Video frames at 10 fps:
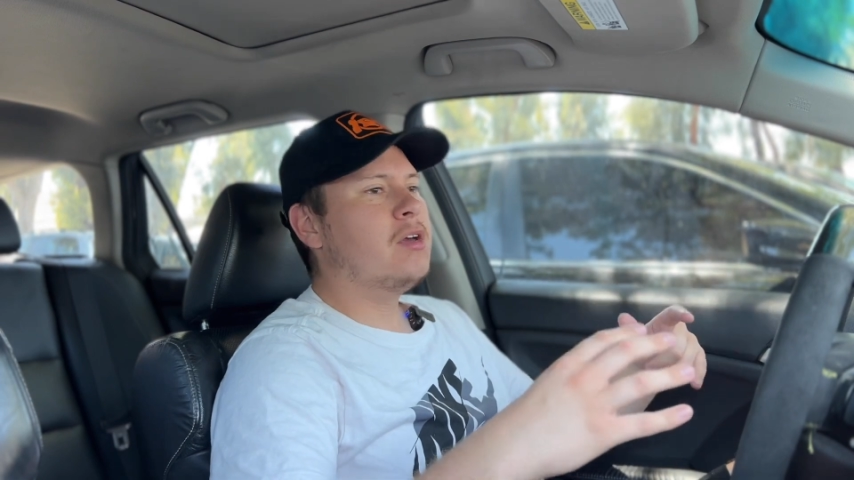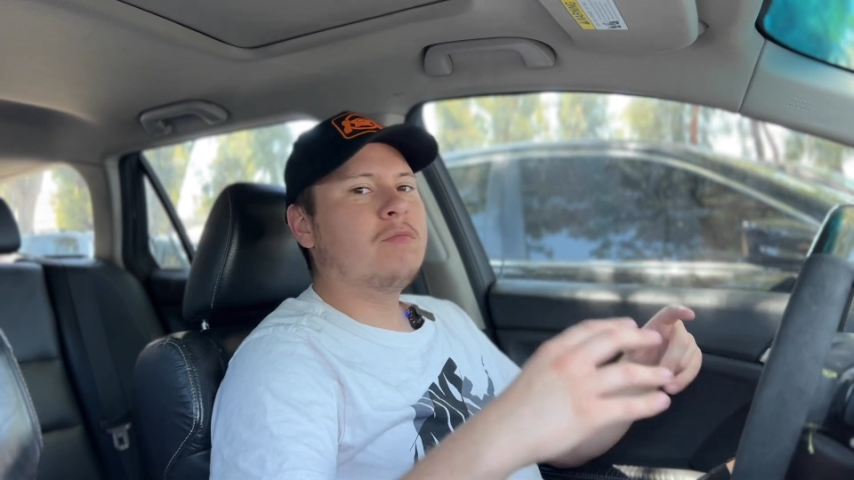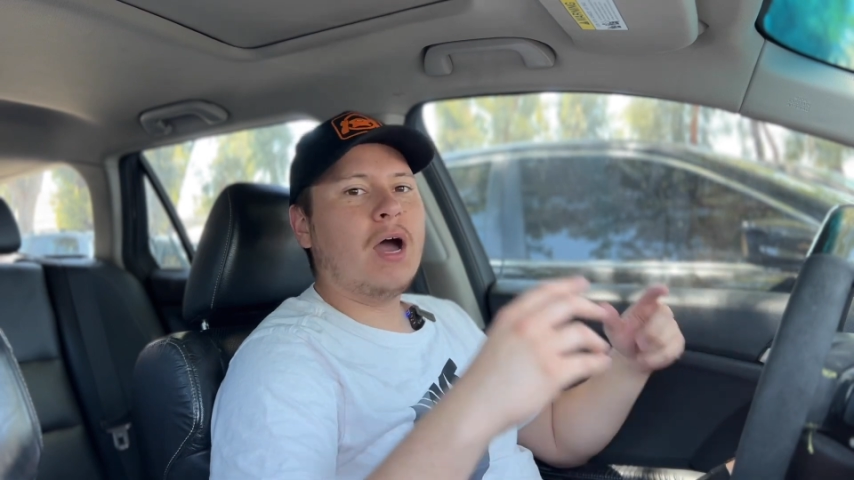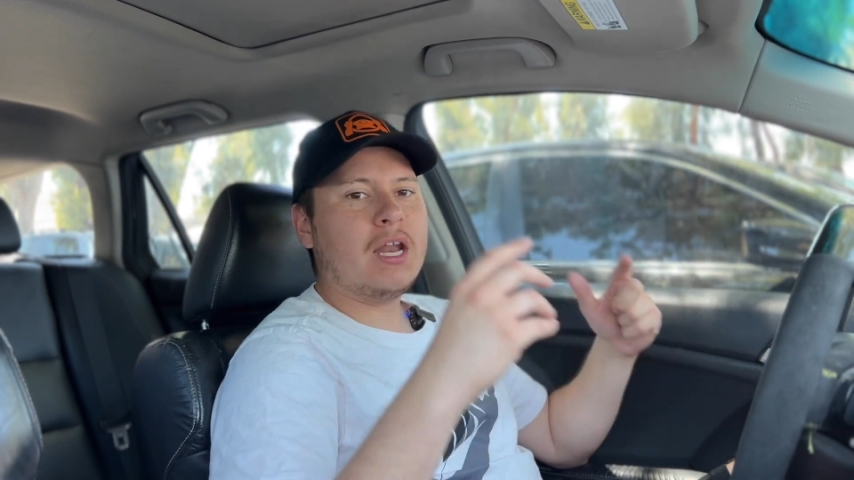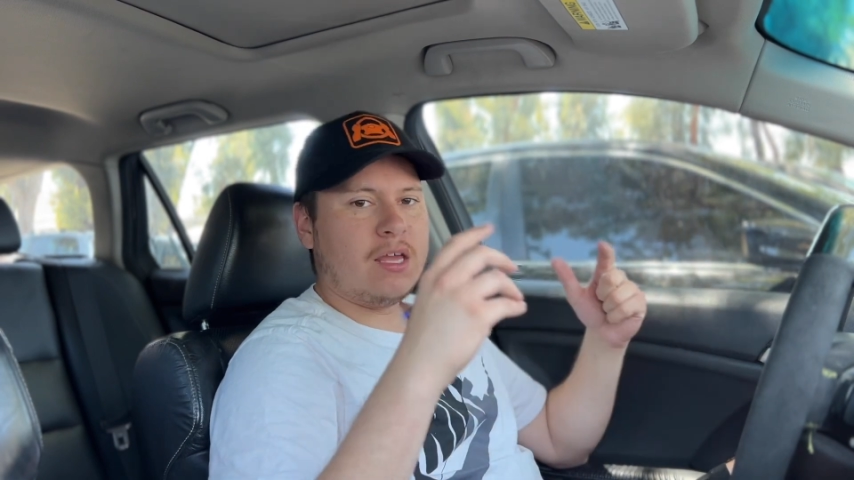
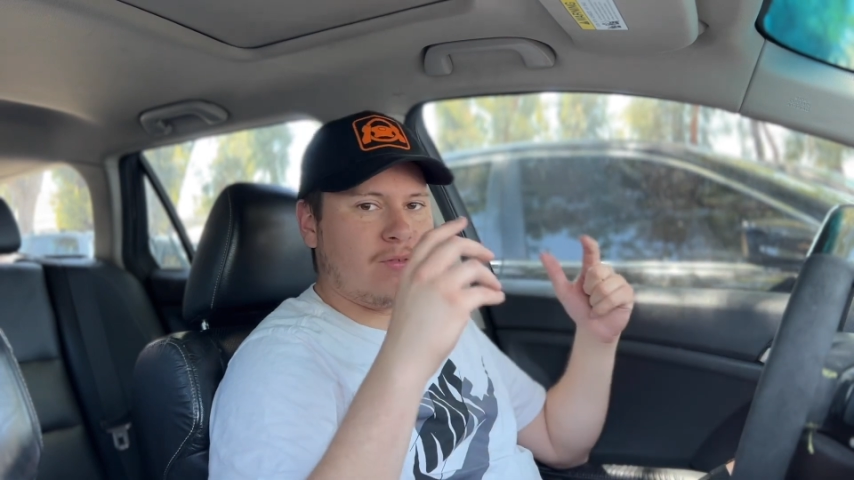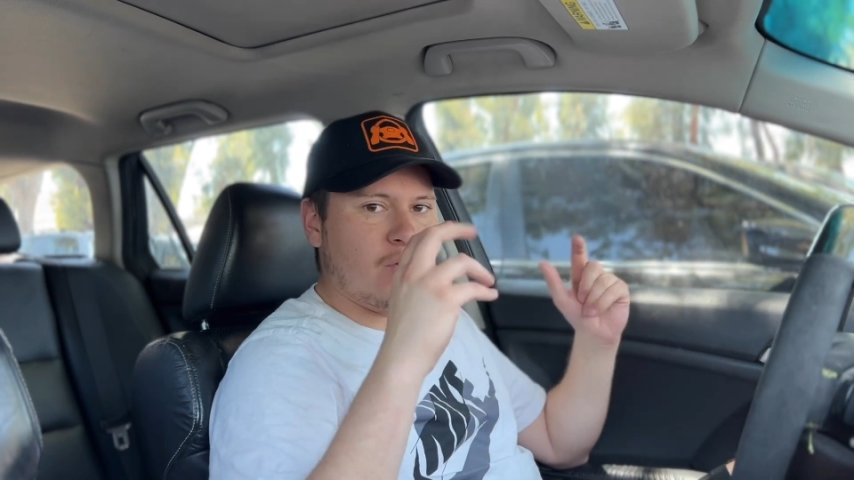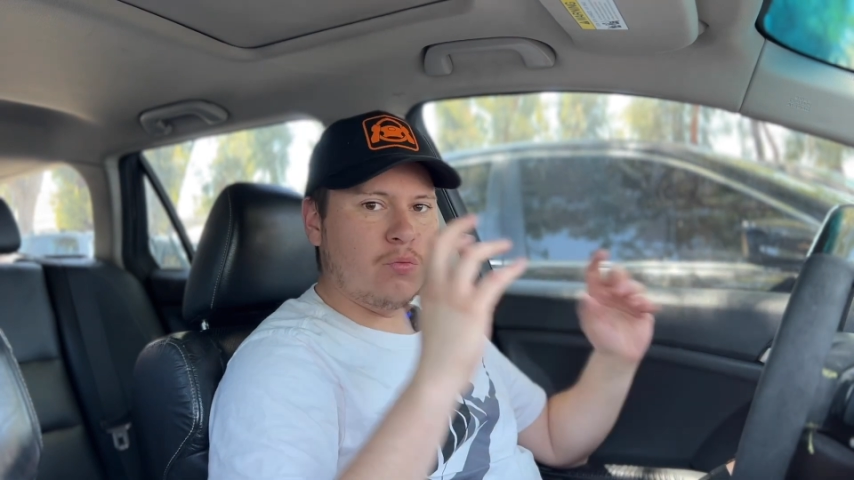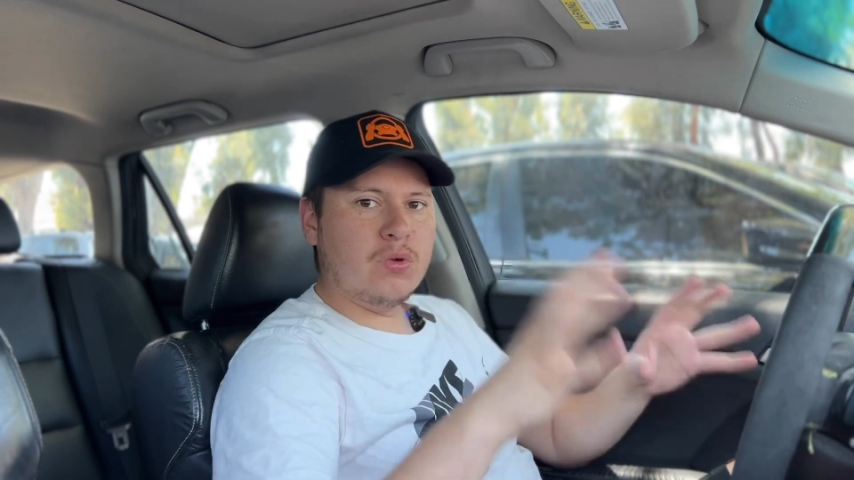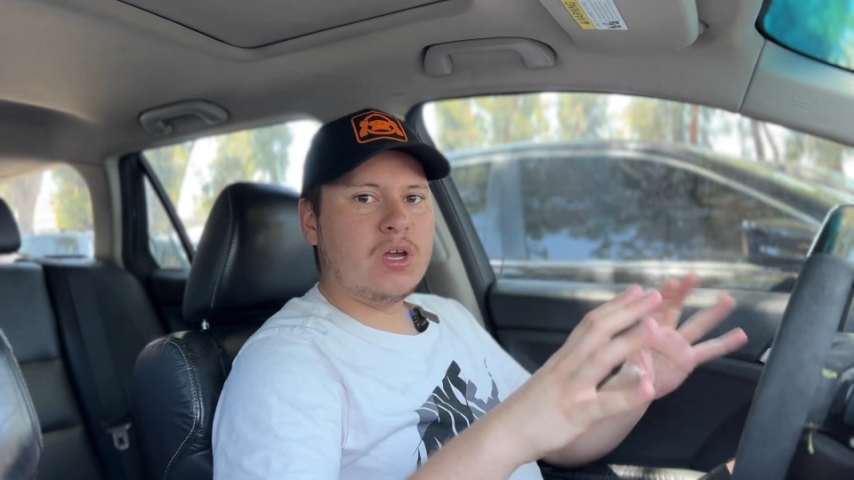But if
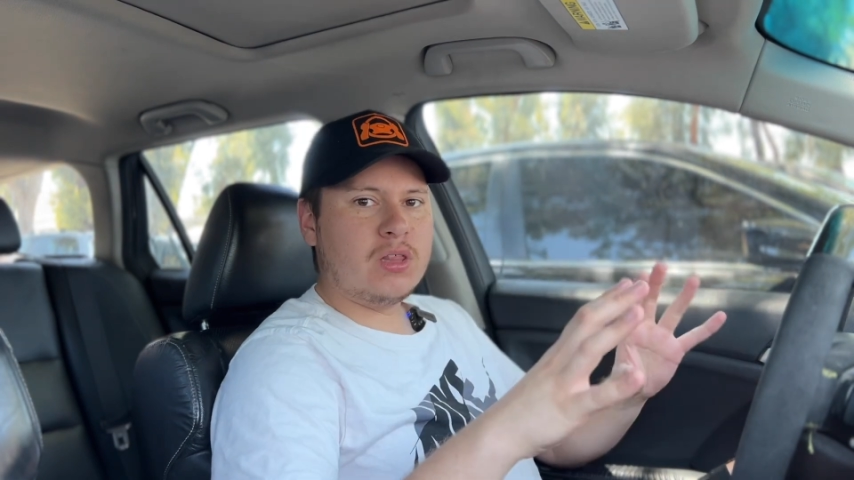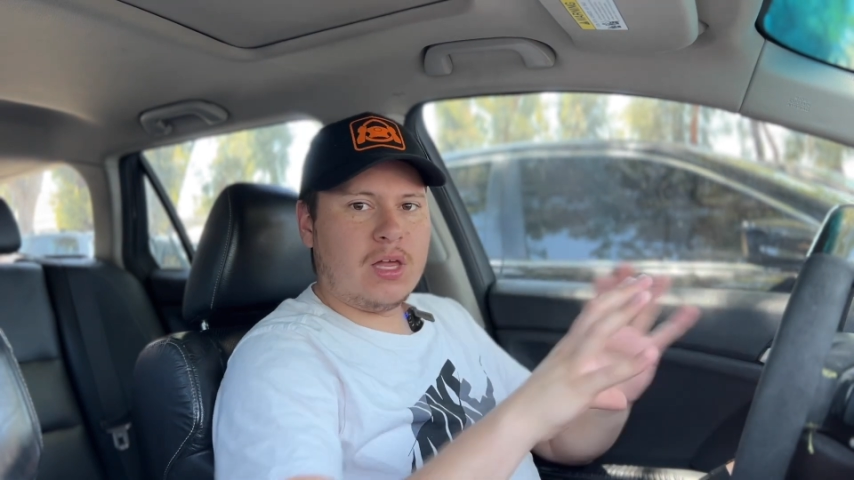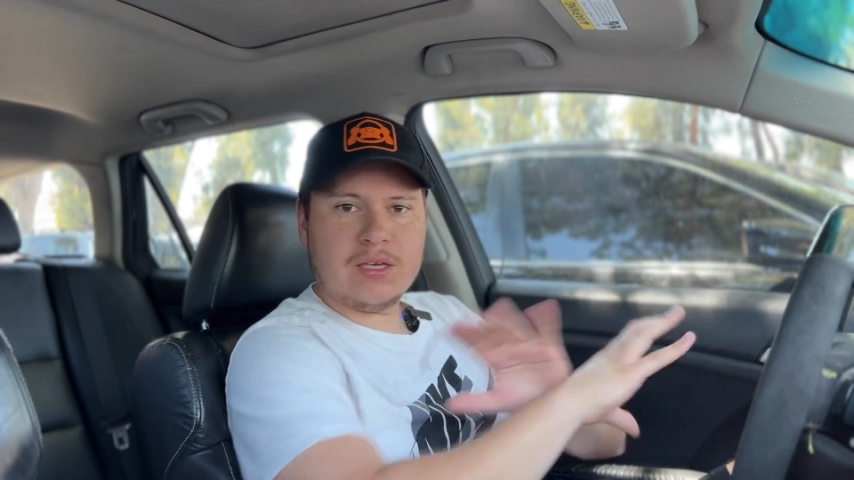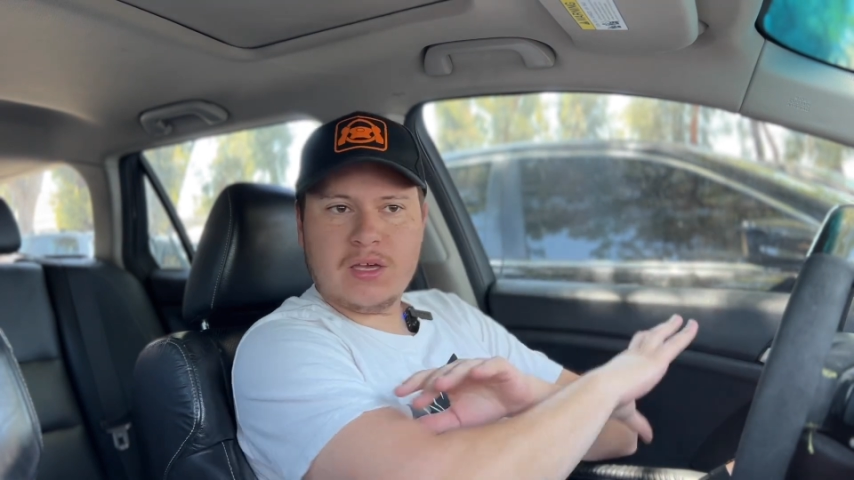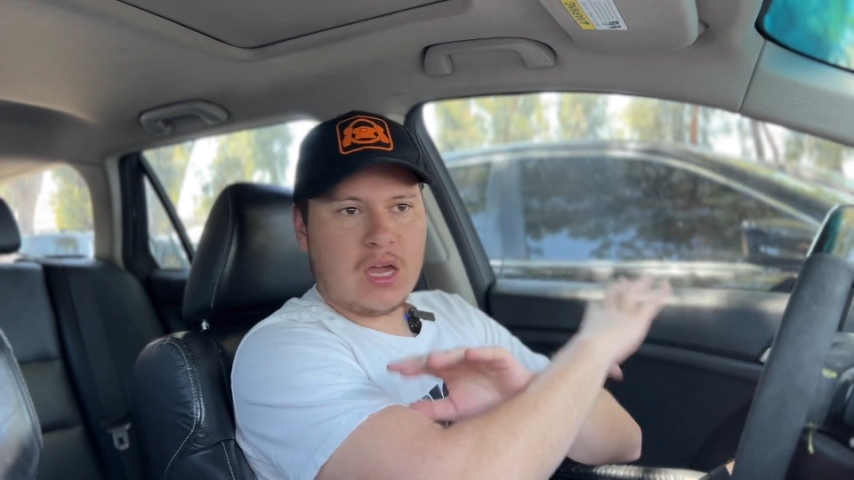you
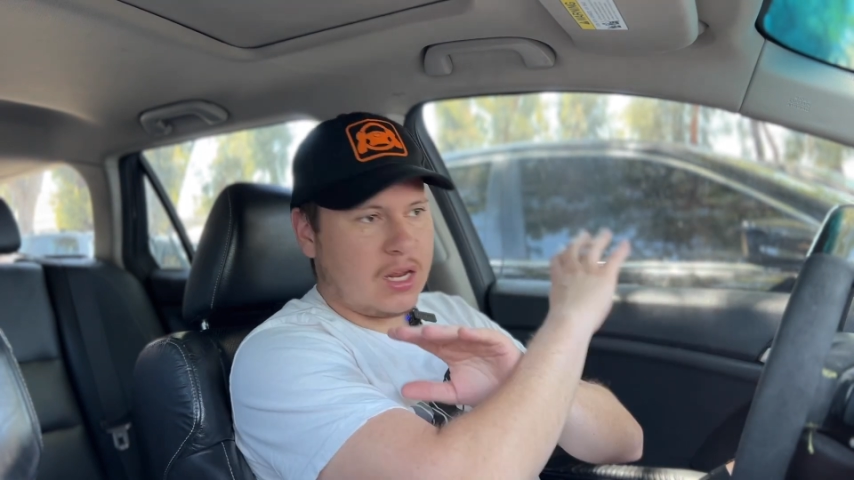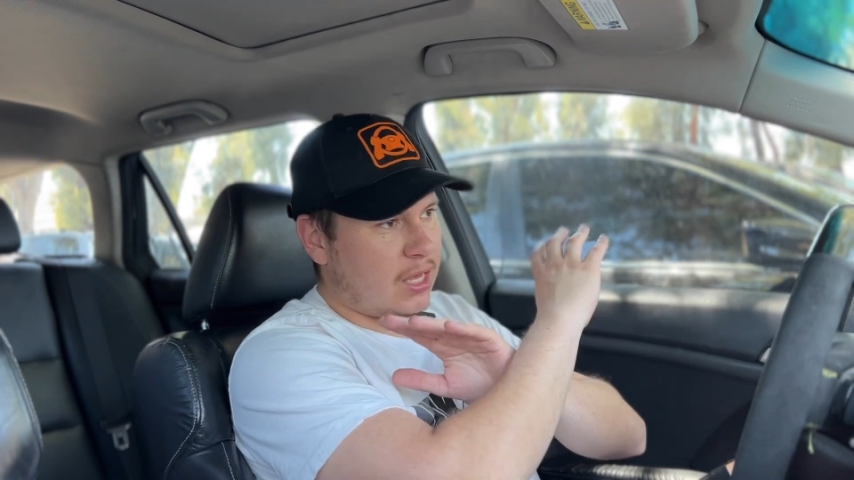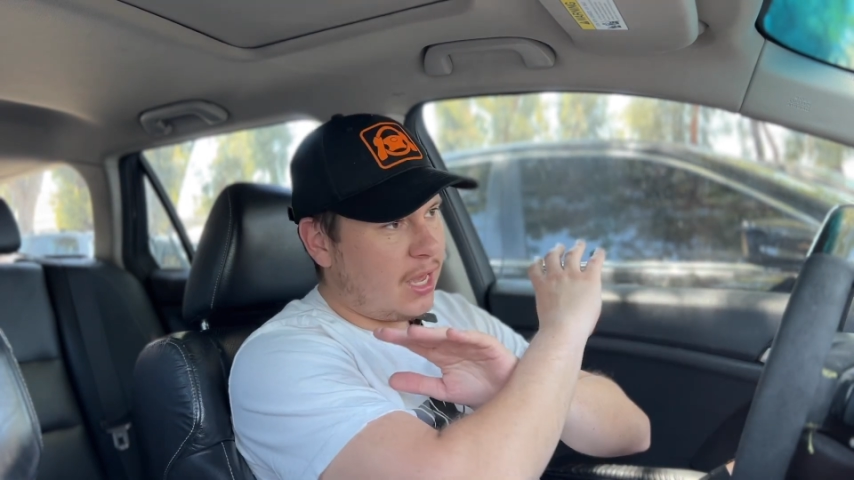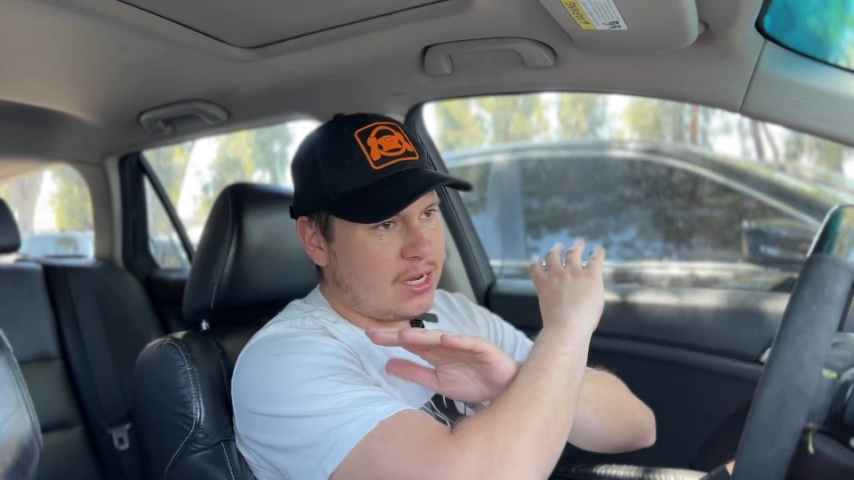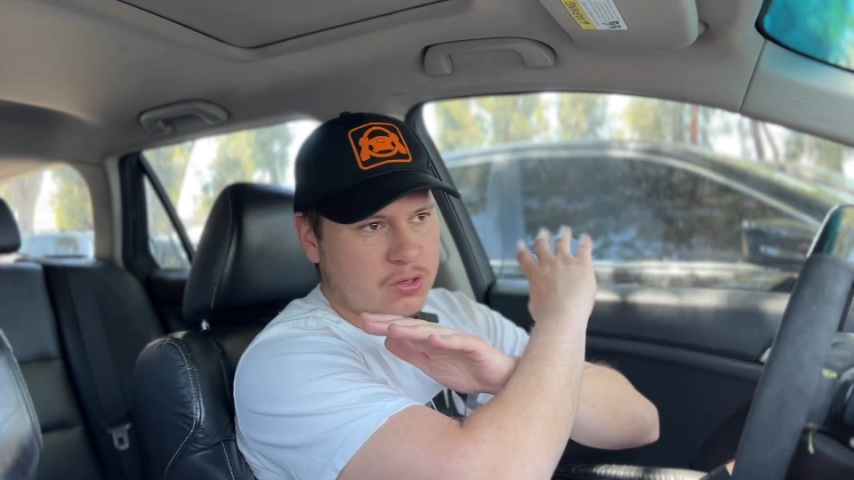and again,